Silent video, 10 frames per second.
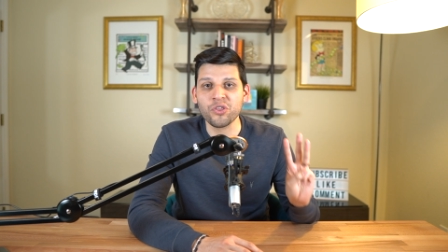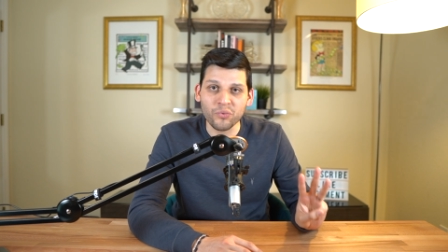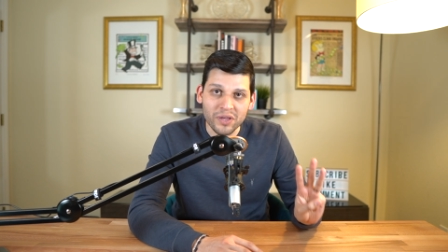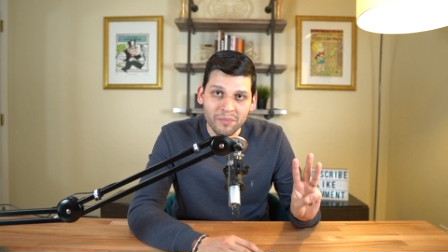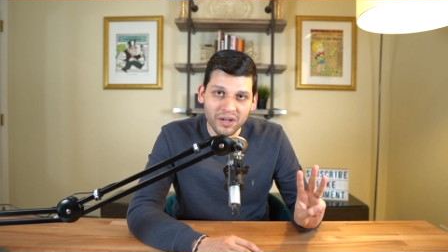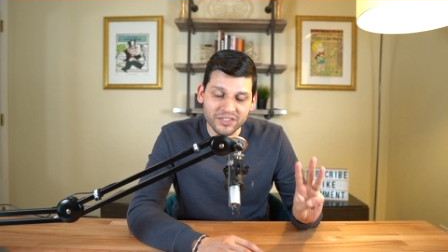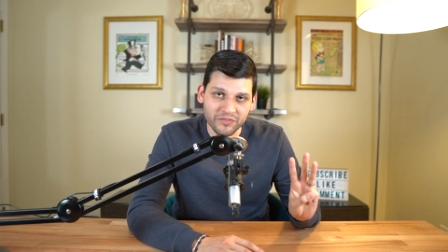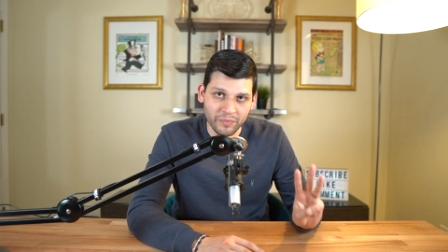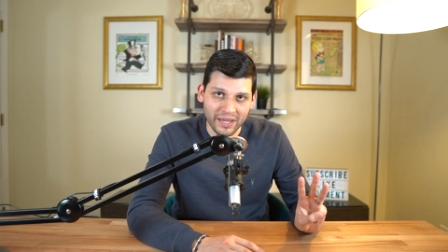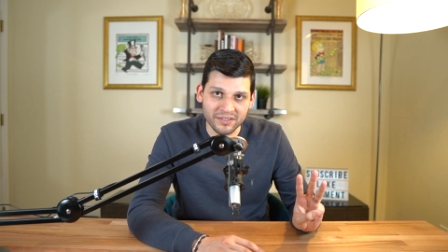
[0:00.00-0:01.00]
3 months
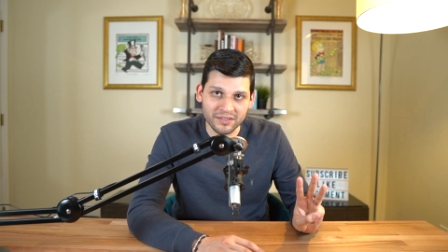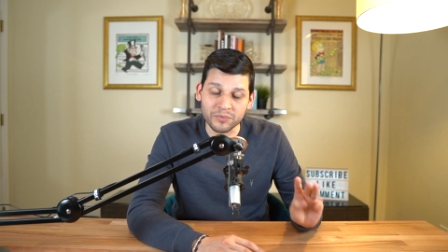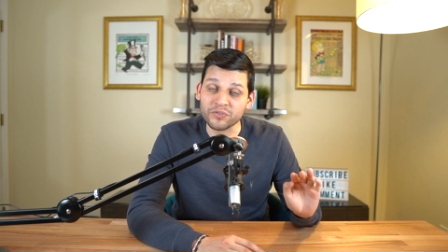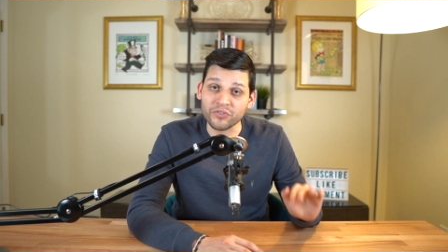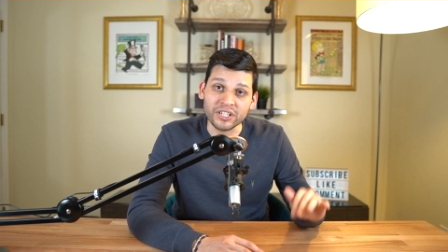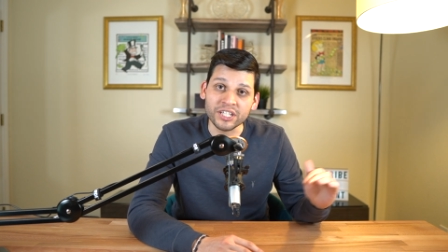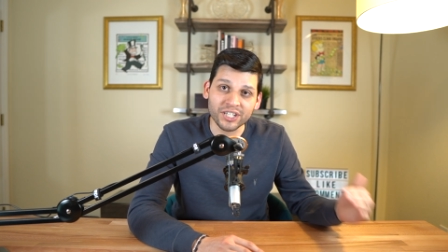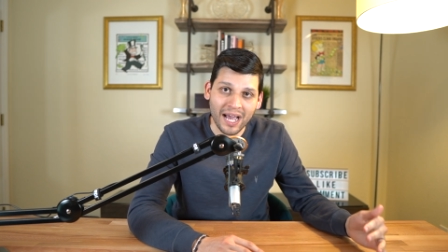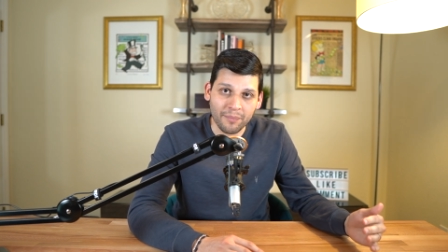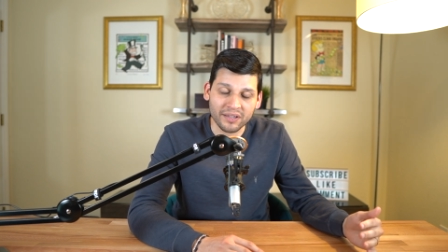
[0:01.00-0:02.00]
of pay stubs for each
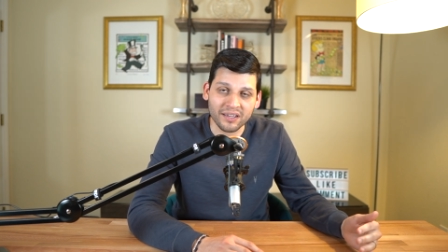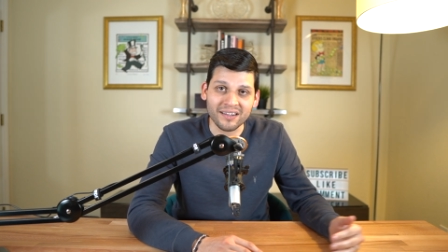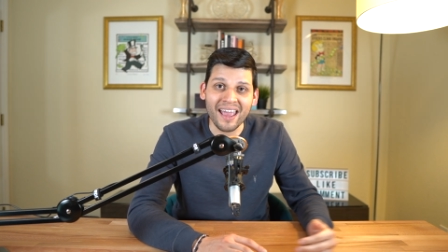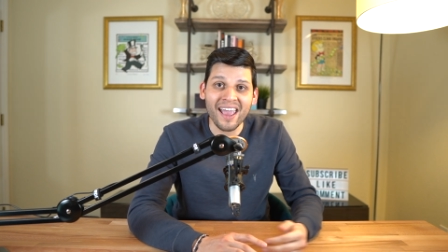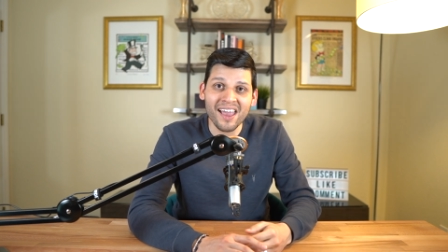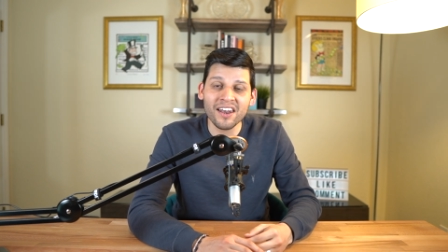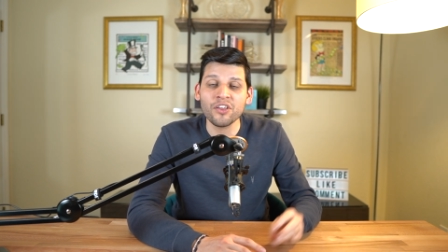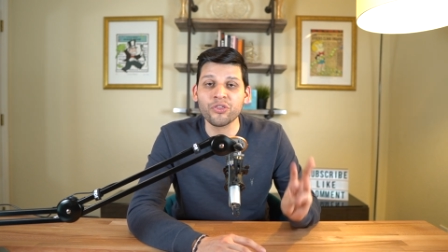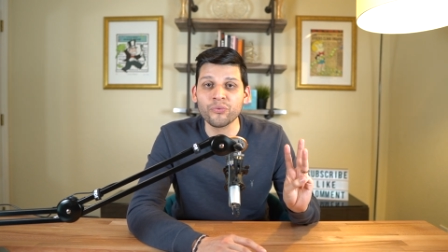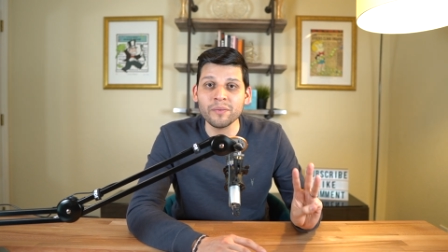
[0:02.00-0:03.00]
applicant and
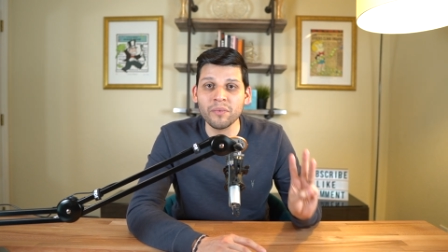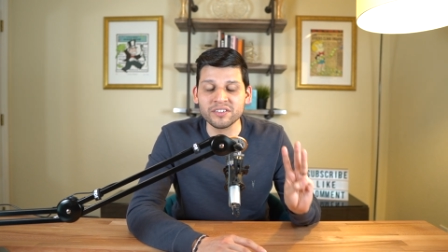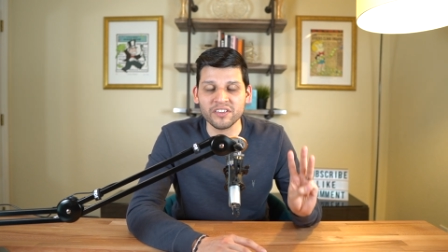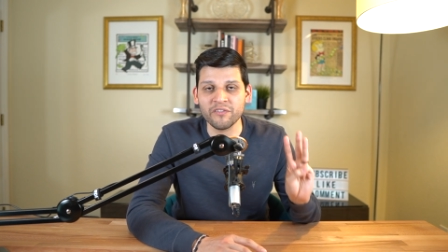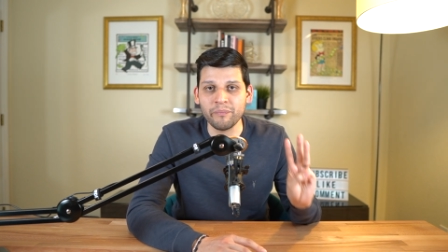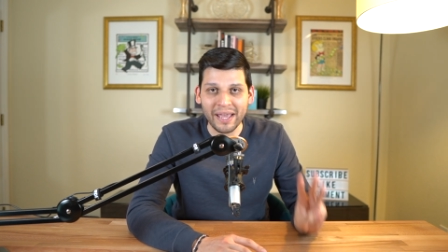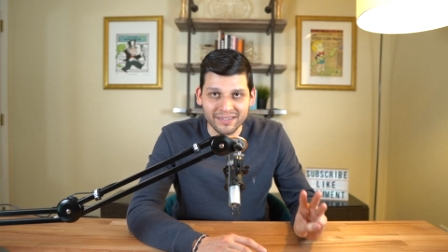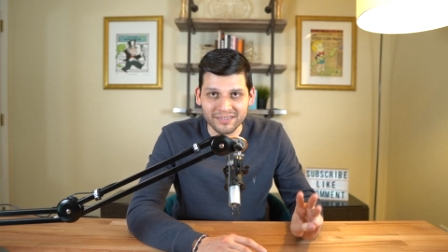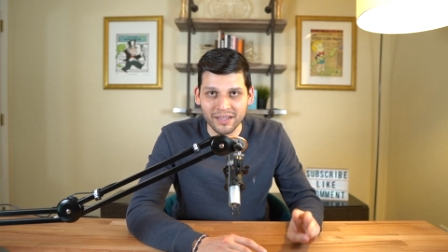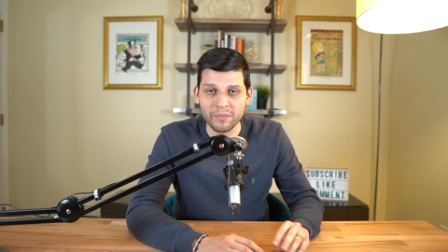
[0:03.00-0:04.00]
3 months of
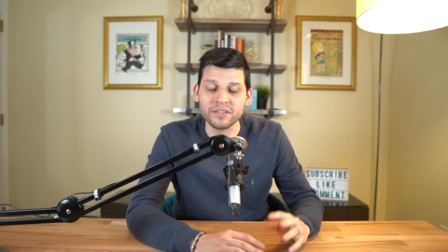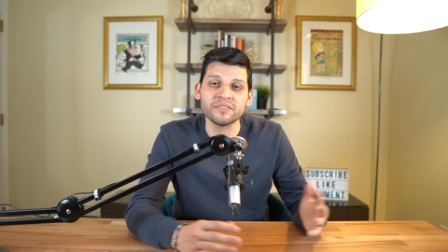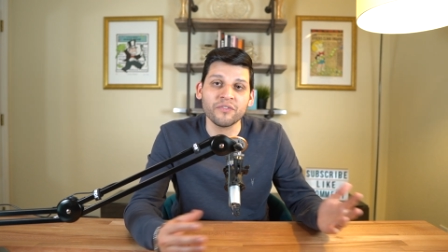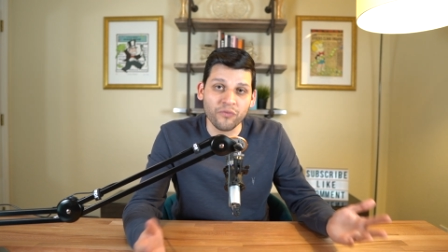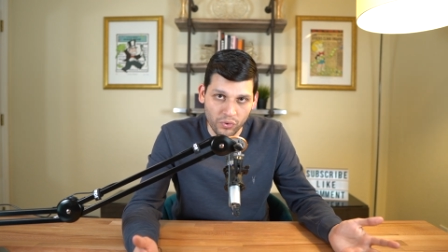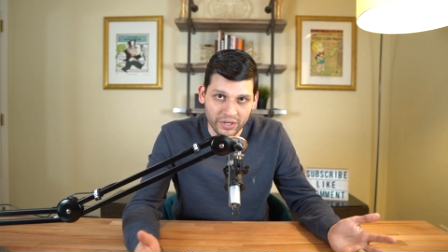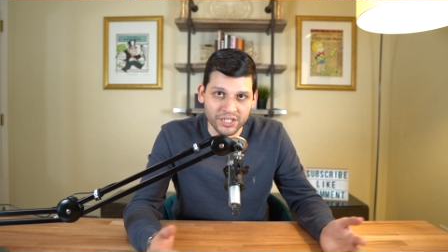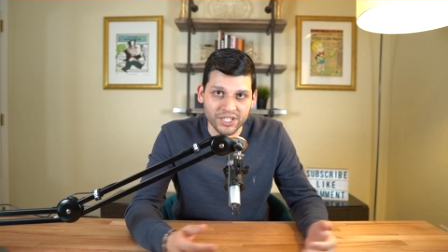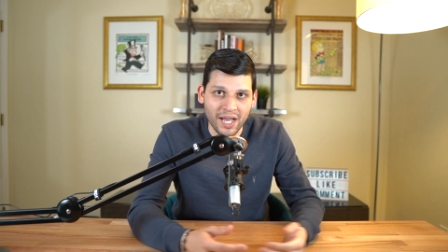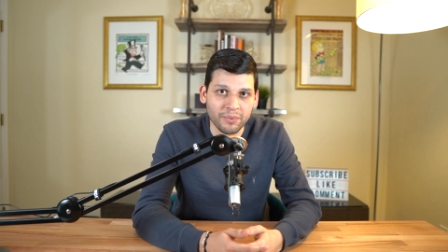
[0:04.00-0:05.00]
bank statements for
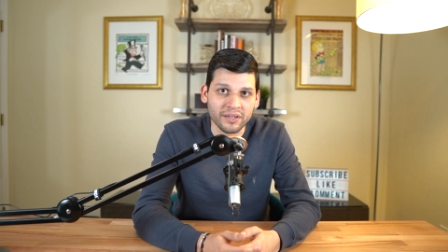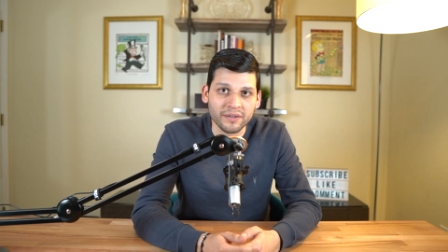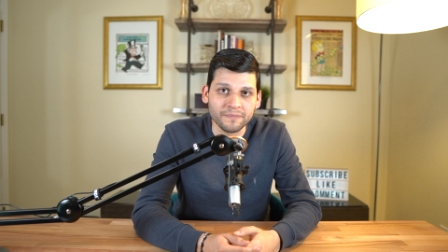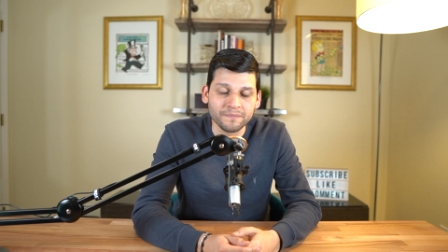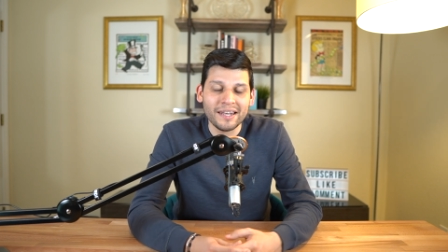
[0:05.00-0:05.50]
each applicant.